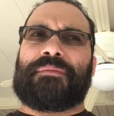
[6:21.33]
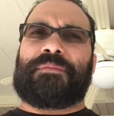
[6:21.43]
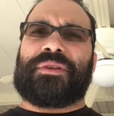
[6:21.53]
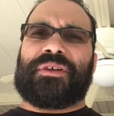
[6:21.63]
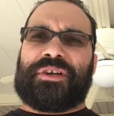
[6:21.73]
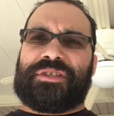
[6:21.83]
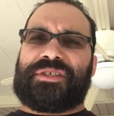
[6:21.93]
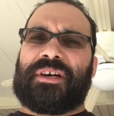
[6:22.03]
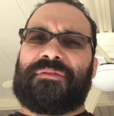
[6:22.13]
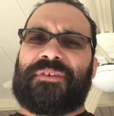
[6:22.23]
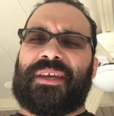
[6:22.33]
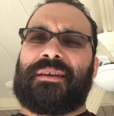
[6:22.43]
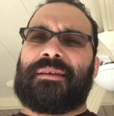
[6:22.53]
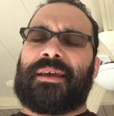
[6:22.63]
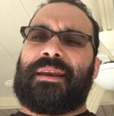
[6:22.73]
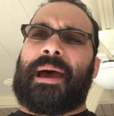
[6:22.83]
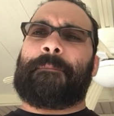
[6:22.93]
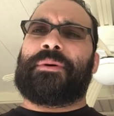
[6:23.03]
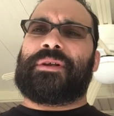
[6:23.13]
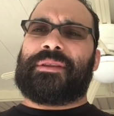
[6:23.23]
putting the good stuff in and
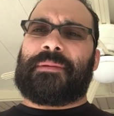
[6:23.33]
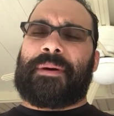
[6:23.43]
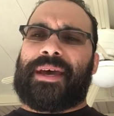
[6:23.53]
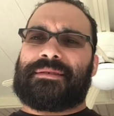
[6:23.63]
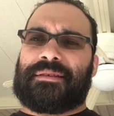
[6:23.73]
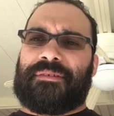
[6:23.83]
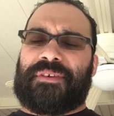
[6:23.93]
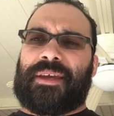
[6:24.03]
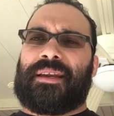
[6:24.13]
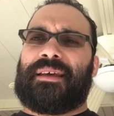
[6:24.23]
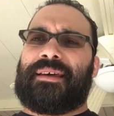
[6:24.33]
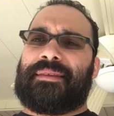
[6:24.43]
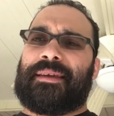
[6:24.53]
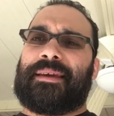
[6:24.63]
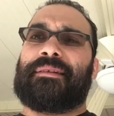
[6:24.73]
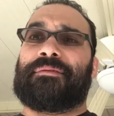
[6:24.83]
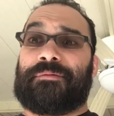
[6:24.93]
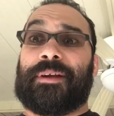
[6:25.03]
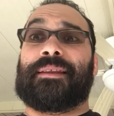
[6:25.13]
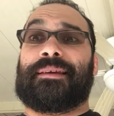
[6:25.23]
not putting the bad stuff in, and then getting
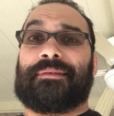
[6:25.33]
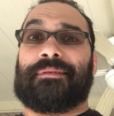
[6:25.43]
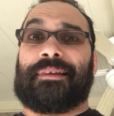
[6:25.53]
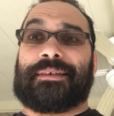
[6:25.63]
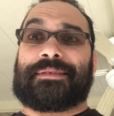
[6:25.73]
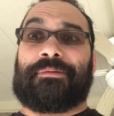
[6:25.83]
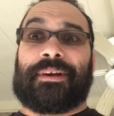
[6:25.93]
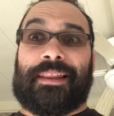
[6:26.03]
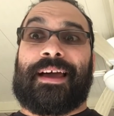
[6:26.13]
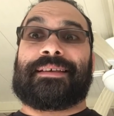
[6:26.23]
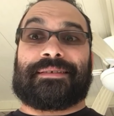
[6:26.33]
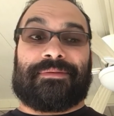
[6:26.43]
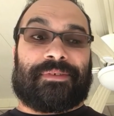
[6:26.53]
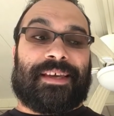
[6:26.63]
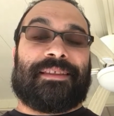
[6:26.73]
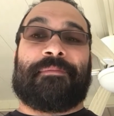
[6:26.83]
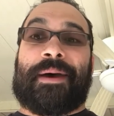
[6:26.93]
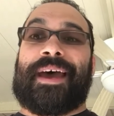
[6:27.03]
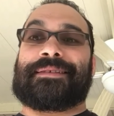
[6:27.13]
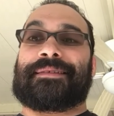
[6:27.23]
really, like I said, with a laxative, getting the
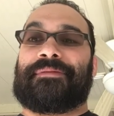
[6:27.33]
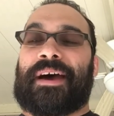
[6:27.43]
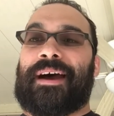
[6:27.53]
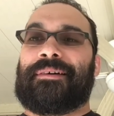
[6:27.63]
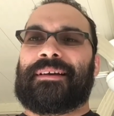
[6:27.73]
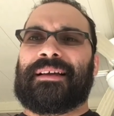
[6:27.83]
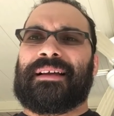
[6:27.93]
bad stuff out.